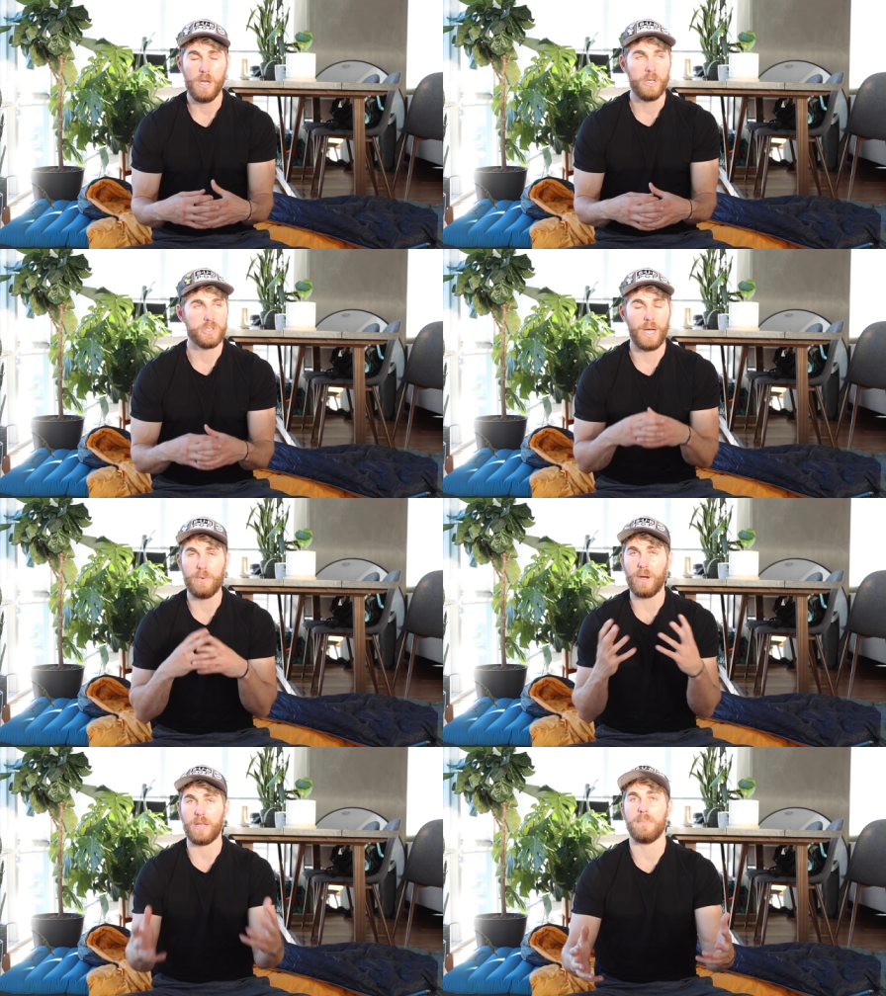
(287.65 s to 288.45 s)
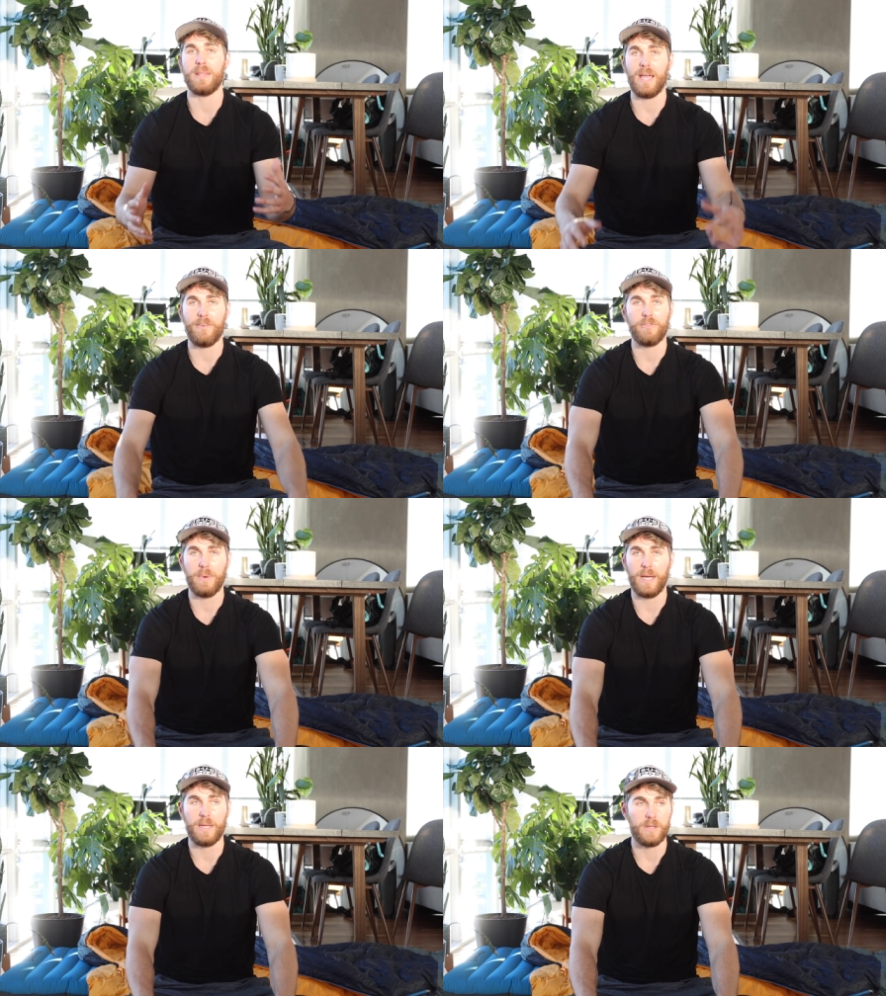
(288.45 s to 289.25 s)
So I'd recommend that for
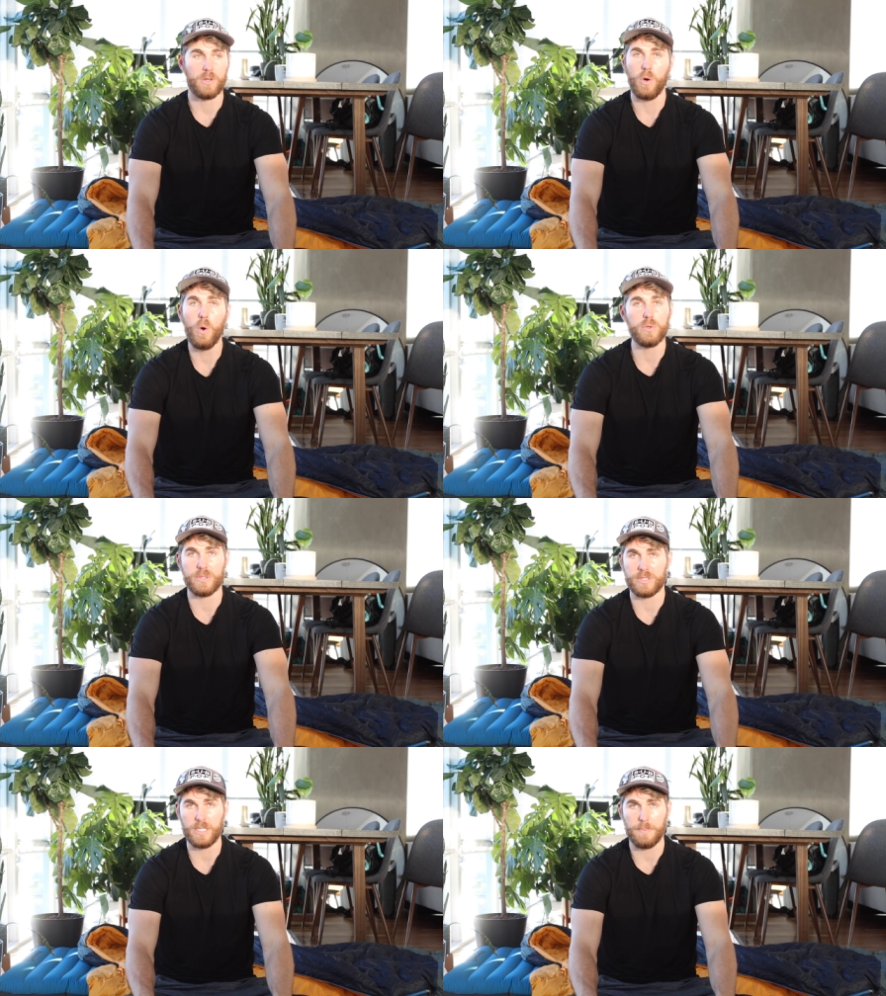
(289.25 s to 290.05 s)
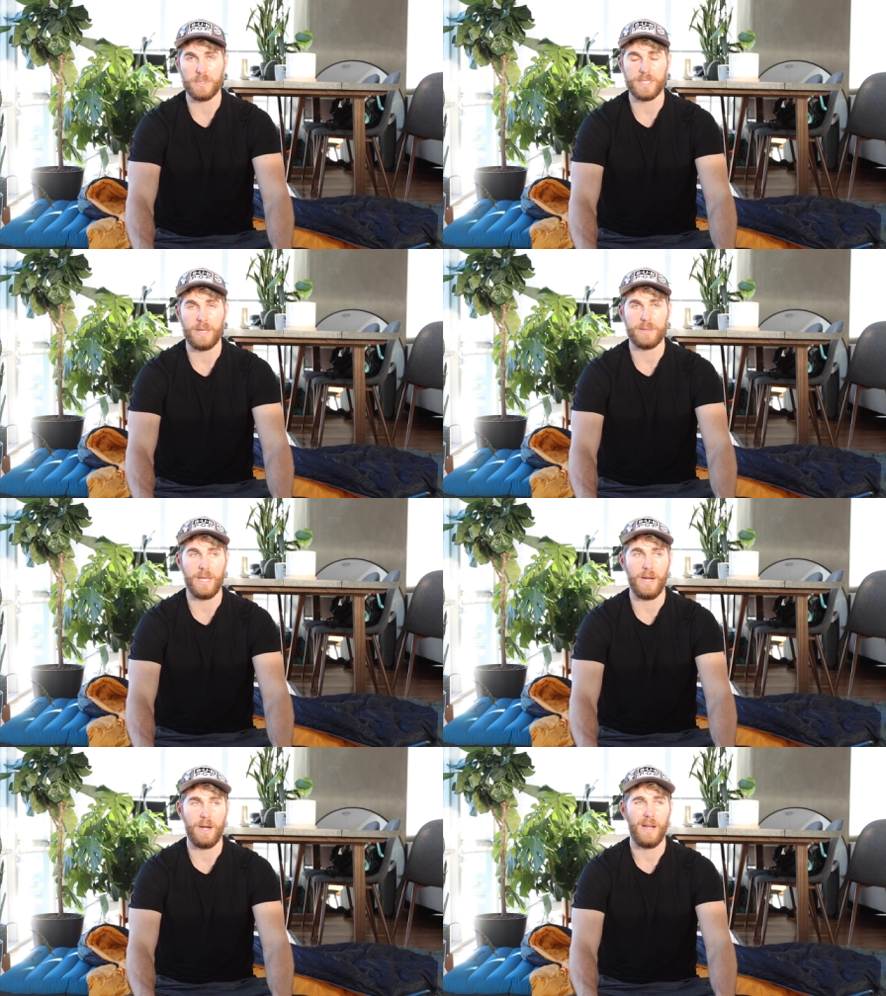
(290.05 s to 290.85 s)
my colder sleepers out
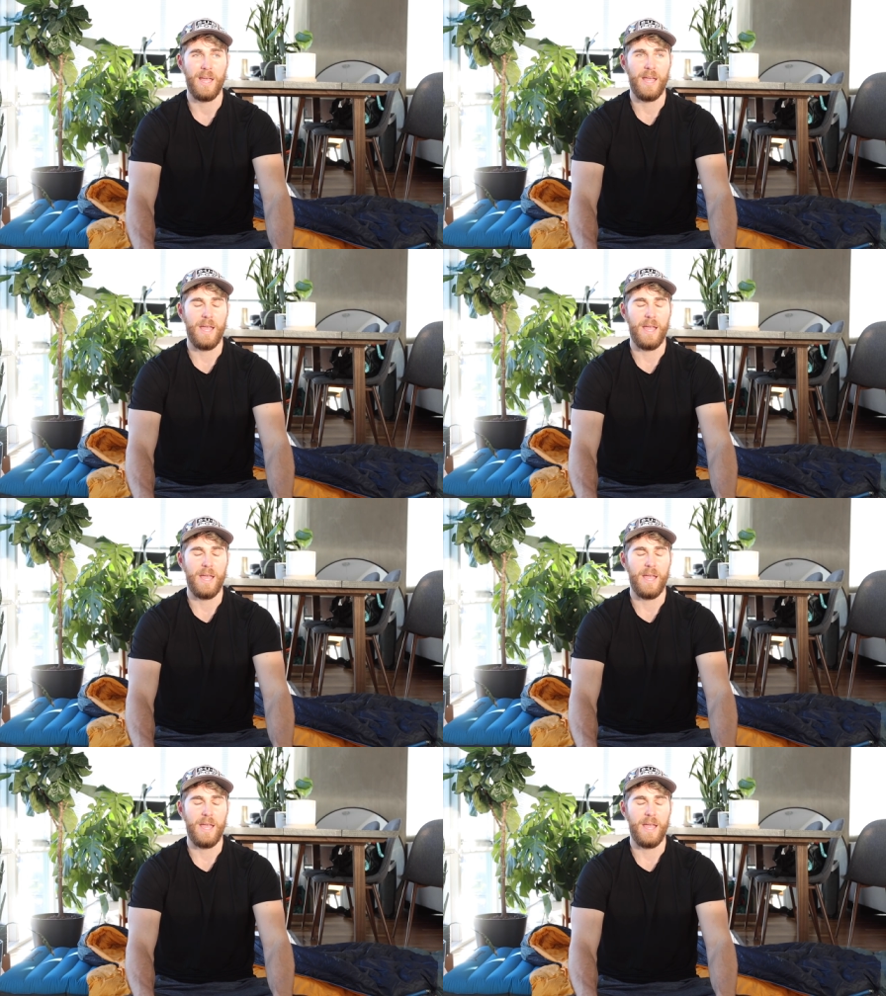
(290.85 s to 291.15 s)
there